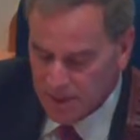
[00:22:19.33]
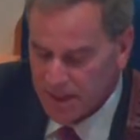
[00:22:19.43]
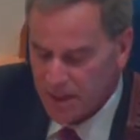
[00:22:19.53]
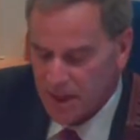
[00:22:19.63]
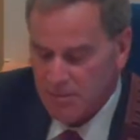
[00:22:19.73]

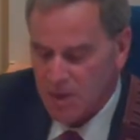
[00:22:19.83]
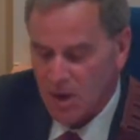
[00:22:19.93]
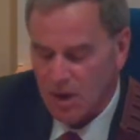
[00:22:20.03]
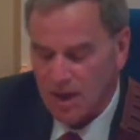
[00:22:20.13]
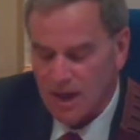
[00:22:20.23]
Mi
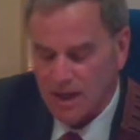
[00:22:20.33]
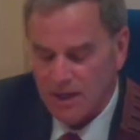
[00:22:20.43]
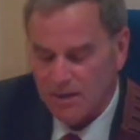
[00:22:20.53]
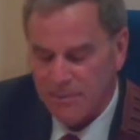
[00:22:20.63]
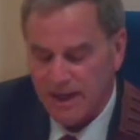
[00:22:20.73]
chamocha
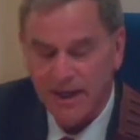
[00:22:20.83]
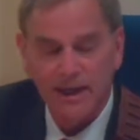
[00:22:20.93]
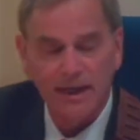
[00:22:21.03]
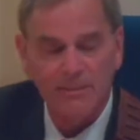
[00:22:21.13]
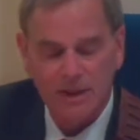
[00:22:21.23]

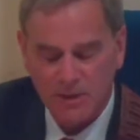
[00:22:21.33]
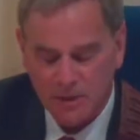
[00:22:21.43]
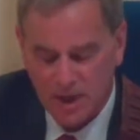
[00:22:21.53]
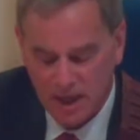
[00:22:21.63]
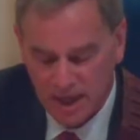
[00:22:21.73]
be'elim
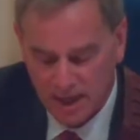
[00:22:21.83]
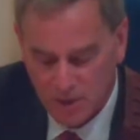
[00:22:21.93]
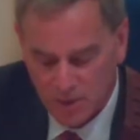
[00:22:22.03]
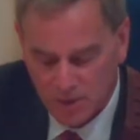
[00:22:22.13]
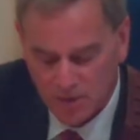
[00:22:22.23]
Adonai.
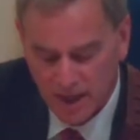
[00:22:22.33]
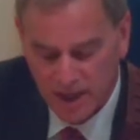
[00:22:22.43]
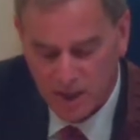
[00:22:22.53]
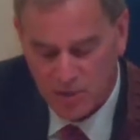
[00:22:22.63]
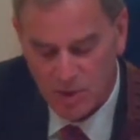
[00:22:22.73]
Who is
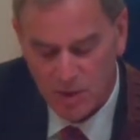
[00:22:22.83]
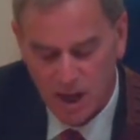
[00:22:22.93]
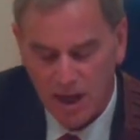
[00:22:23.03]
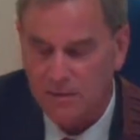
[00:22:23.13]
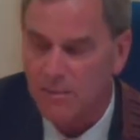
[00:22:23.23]
like you, O
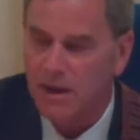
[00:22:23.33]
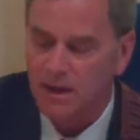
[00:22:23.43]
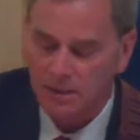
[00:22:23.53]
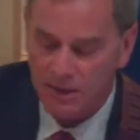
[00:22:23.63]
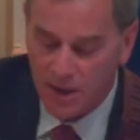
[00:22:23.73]
God,
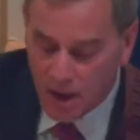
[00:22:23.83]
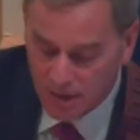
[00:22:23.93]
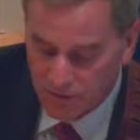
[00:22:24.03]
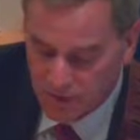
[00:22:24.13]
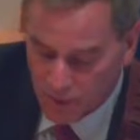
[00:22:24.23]
among the
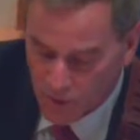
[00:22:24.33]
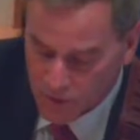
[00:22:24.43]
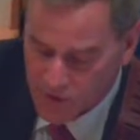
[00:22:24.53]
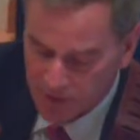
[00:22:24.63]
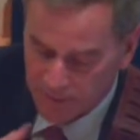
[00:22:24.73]
gods that are
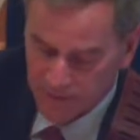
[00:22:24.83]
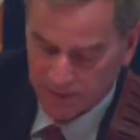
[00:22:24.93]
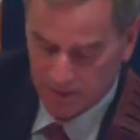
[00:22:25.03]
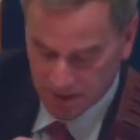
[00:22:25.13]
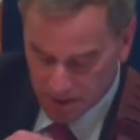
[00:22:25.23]
worshipped?
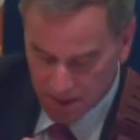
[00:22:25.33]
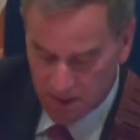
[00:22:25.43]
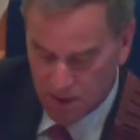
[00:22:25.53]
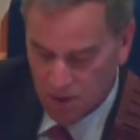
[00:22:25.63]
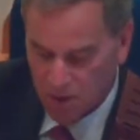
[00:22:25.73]

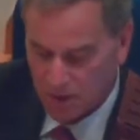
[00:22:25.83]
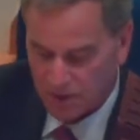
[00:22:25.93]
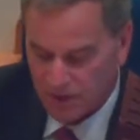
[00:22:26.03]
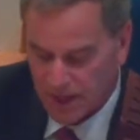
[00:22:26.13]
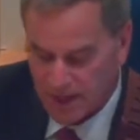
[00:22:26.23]
Who
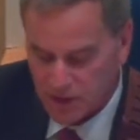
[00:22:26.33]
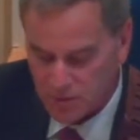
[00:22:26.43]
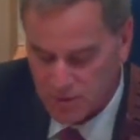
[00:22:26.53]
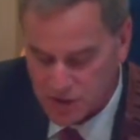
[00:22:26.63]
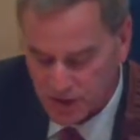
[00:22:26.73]
is like
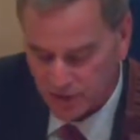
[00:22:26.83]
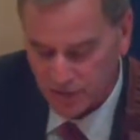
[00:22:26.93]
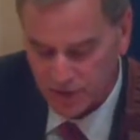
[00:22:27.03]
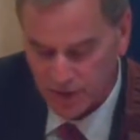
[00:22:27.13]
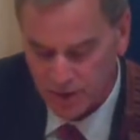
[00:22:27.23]
you,
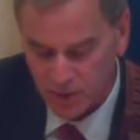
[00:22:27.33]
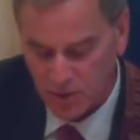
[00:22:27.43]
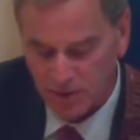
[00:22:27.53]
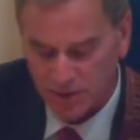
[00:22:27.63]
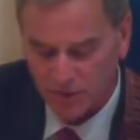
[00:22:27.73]
majestic in
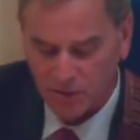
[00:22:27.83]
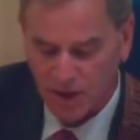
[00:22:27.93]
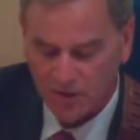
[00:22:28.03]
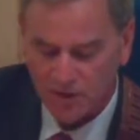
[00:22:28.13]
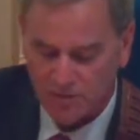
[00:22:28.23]
holiness,
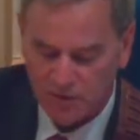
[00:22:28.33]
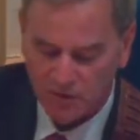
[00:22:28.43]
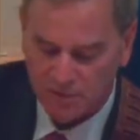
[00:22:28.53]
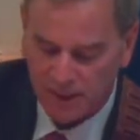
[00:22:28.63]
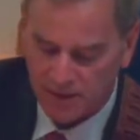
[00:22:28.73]
awesome in
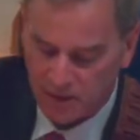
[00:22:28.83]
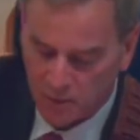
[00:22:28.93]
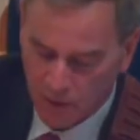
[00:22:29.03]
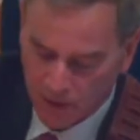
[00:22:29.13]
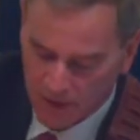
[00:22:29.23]
splendor,
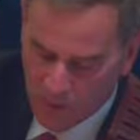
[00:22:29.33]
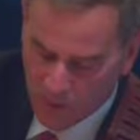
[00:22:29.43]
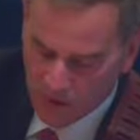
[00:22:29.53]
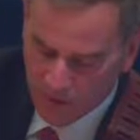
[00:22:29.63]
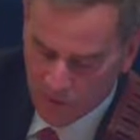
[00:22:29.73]
working
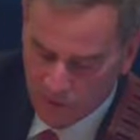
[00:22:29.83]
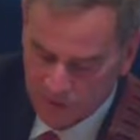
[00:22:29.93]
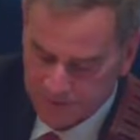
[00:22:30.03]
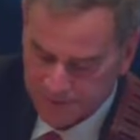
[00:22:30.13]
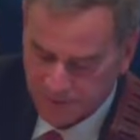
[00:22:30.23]
wonders?